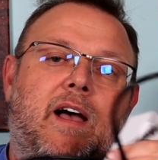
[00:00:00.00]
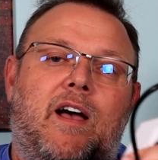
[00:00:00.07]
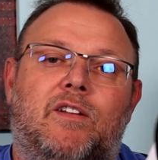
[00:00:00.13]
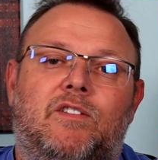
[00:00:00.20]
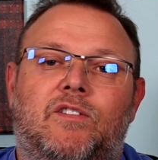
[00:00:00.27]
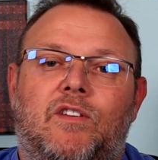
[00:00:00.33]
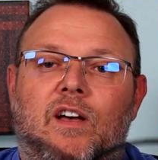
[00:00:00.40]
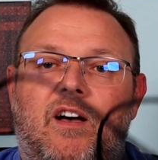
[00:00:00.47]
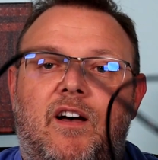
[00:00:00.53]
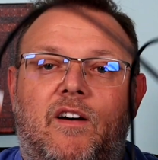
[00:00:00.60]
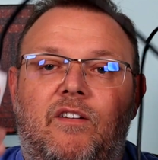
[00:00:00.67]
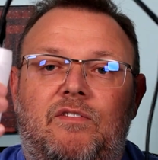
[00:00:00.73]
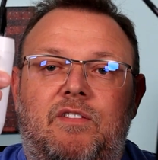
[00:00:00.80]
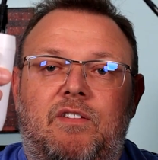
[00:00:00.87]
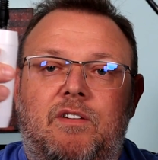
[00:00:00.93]
amounts
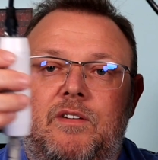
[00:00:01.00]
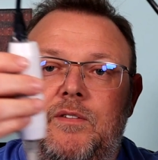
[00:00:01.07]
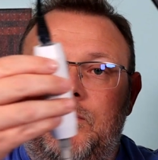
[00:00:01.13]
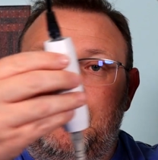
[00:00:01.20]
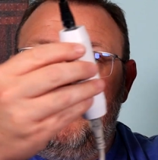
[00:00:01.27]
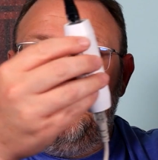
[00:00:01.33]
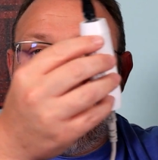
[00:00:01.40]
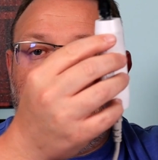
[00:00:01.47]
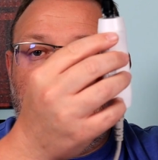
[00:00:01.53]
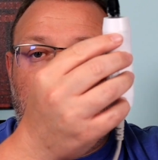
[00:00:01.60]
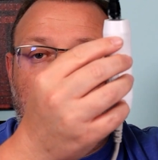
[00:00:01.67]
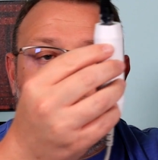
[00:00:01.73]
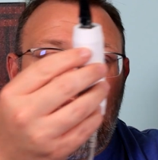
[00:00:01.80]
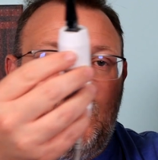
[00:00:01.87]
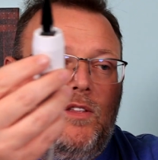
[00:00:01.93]
of
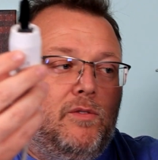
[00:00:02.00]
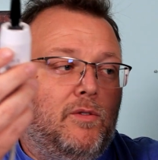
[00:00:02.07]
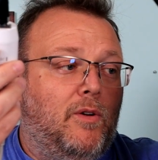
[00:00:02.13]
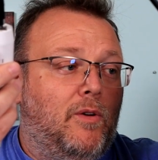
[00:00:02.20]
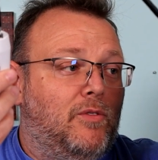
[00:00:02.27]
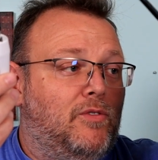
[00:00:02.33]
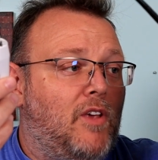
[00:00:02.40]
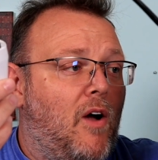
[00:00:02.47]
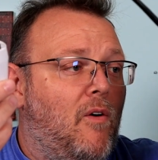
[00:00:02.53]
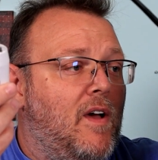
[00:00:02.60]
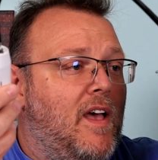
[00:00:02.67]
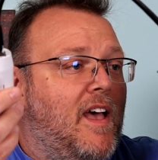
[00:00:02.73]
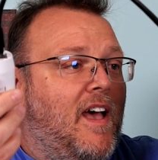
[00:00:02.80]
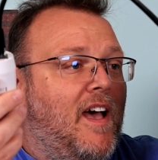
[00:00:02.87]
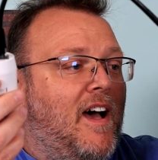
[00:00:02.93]
P O E through.
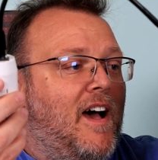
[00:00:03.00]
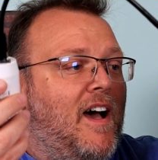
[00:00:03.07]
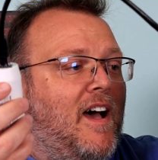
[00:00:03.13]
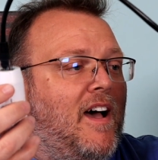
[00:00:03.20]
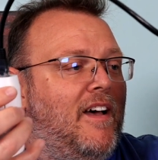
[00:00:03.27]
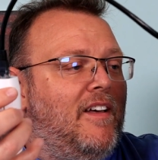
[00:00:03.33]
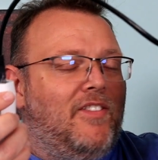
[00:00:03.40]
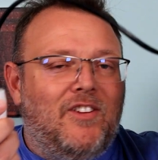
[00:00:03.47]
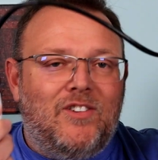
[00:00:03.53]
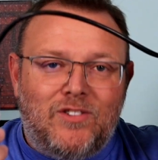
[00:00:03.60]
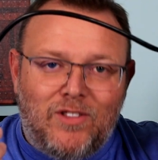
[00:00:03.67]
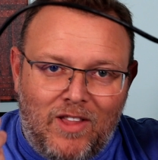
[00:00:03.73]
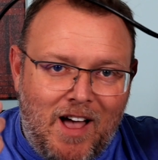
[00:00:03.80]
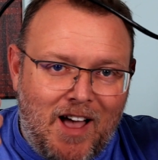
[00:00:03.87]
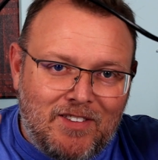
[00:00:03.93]
So uh,
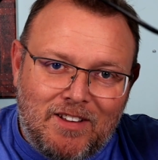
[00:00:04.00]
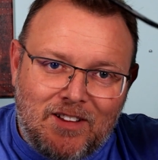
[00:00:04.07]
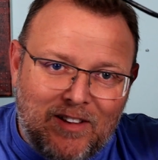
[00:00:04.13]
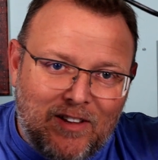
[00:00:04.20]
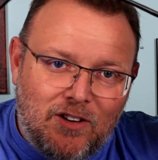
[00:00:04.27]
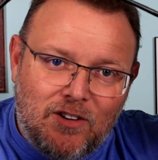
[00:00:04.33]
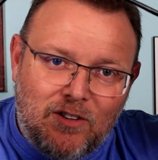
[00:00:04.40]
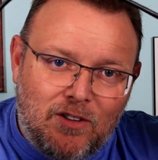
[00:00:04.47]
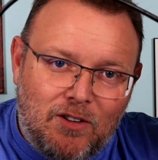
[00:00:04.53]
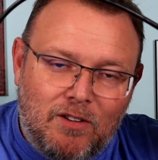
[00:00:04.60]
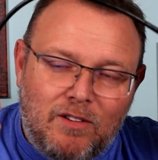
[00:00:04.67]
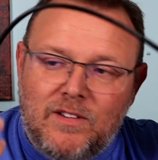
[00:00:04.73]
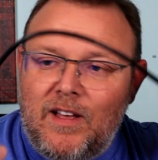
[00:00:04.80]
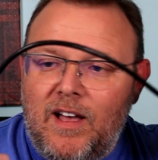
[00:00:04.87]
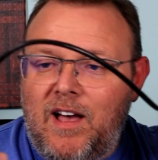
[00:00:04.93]
there's lots of
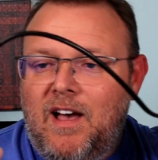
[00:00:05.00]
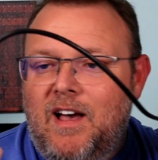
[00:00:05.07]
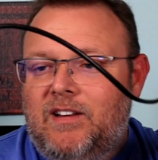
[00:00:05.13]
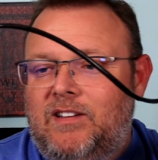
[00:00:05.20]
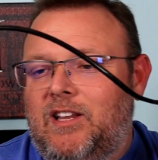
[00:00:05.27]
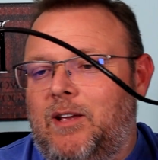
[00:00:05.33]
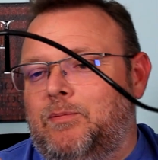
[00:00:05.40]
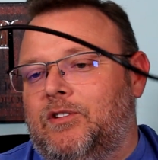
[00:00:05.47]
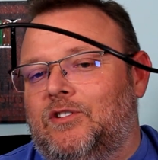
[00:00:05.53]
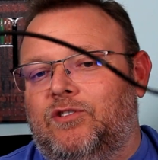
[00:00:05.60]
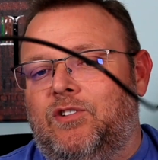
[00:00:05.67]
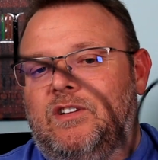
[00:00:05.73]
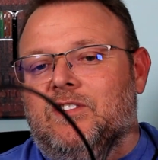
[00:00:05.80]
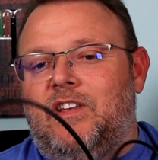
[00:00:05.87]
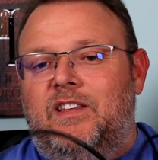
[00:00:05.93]
little uh, tips
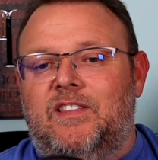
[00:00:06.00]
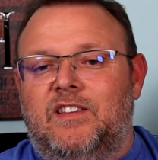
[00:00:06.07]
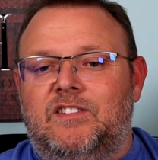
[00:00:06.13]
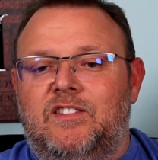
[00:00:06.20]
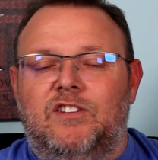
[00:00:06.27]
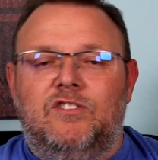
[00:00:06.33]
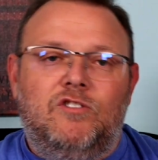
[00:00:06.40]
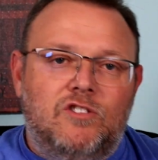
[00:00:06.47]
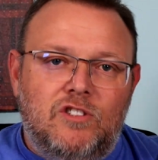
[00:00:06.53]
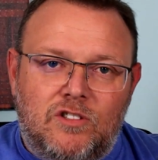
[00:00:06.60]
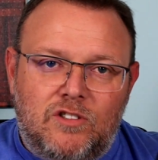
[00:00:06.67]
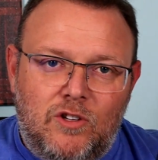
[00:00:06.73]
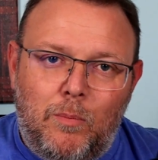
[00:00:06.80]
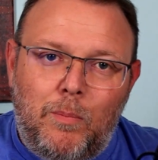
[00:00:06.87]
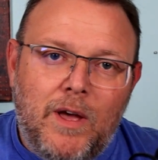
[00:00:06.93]
and tricks like this that you
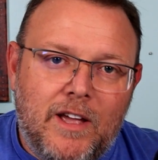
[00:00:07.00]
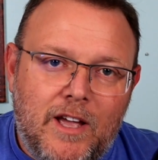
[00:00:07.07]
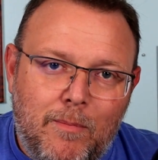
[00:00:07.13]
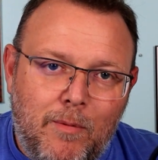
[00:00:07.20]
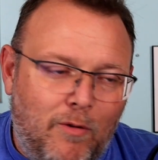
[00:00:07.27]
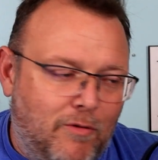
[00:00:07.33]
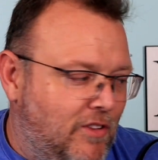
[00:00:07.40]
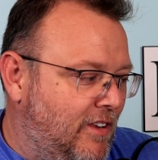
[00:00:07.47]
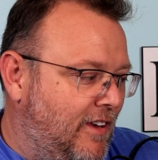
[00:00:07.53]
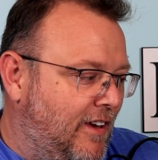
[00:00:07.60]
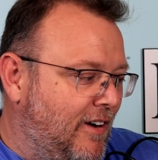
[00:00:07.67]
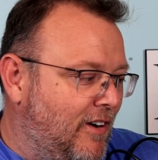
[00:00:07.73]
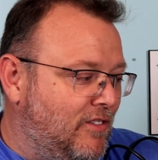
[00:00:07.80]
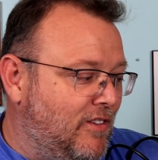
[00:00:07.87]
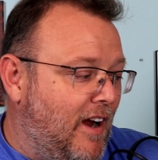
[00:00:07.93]
just you pick up over the
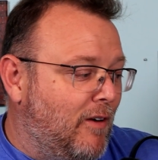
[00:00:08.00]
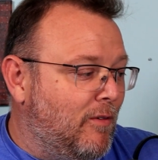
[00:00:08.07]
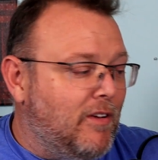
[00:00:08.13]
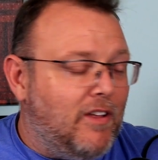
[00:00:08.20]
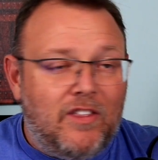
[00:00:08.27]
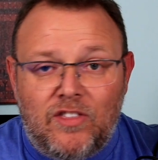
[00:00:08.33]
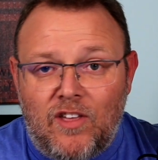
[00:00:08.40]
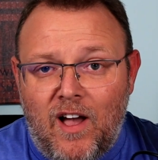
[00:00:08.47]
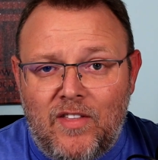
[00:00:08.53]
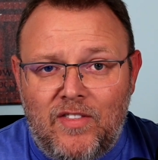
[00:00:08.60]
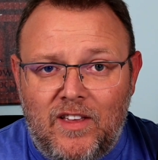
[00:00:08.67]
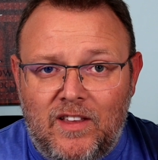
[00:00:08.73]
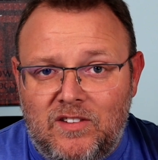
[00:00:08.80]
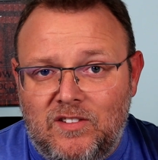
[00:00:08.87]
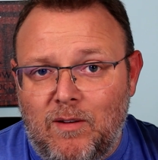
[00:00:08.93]
years. And I really
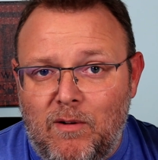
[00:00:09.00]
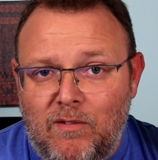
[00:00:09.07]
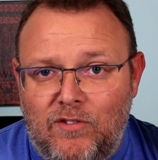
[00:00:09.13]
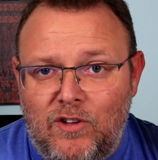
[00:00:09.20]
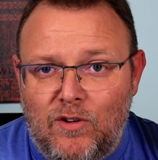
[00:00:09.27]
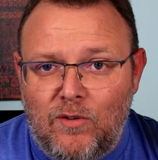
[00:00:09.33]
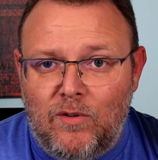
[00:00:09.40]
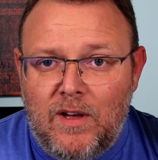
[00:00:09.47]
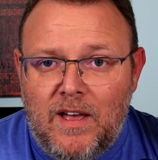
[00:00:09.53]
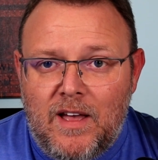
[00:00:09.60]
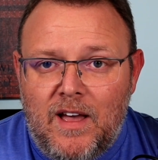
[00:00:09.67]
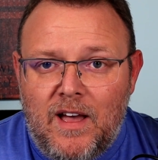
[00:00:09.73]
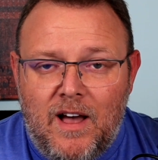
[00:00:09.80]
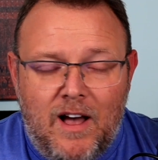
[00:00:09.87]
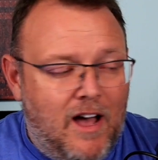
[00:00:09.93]
thought that some of you
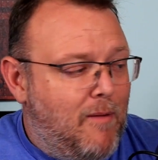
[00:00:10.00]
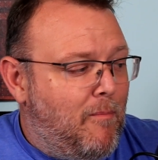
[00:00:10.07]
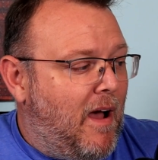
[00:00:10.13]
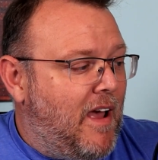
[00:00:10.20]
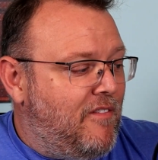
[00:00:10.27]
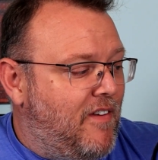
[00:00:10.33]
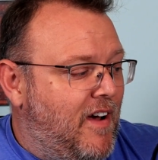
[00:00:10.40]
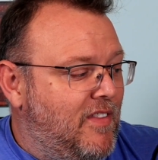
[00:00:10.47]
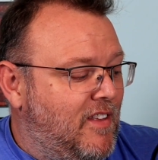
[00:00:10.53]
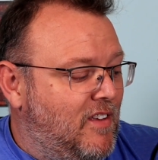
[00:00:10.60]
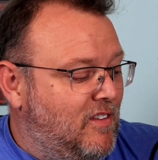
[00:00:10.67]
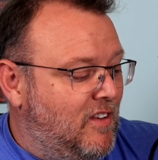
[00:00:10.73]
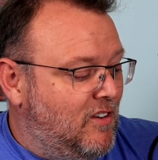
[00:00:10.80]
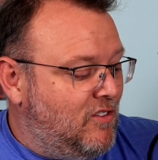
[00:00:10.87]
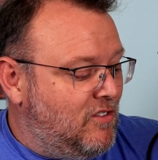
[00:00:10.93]
uh, might find
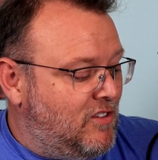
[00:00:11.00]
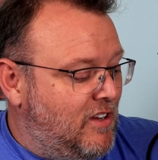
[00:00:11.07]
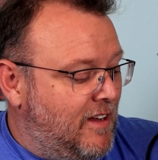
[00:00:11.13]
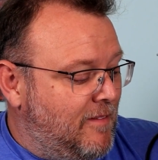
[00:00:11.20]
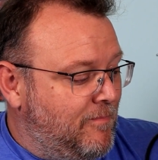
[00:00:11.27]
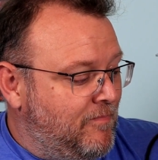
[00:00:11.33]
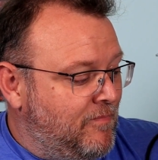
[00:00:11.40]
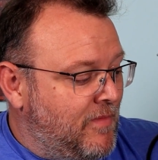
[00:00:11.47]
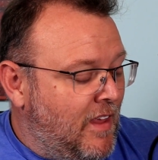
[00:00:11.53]
this interesting.